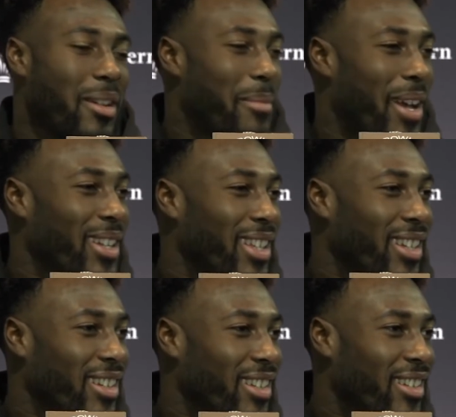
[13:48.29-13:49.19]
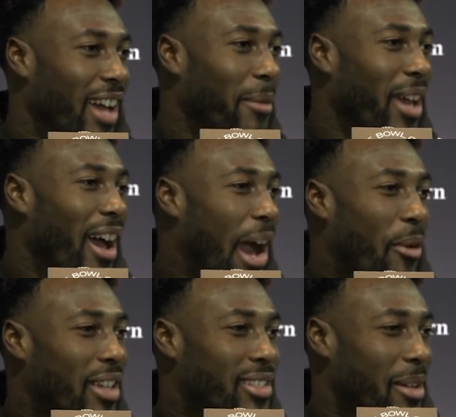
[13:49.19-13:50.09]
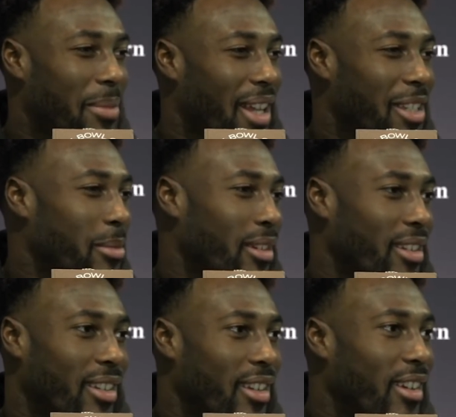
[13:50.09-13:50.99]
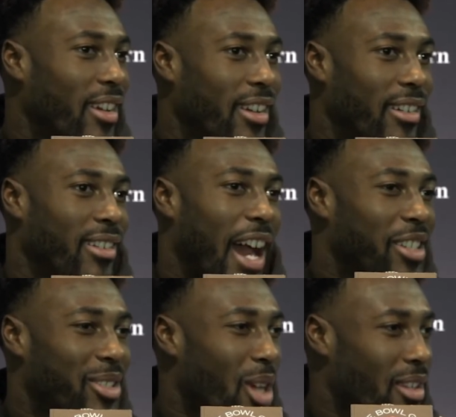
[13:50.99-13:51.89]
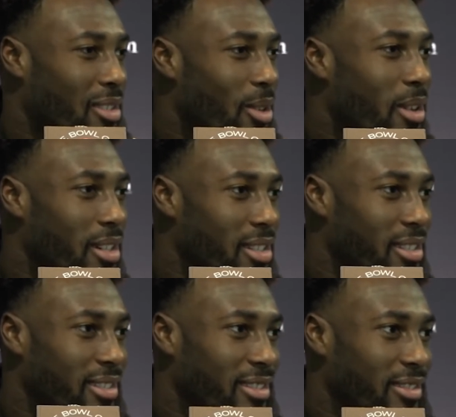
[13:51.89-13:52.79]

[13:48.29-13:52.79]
Barely. I mean, I watched some plays, but I just saw the scores.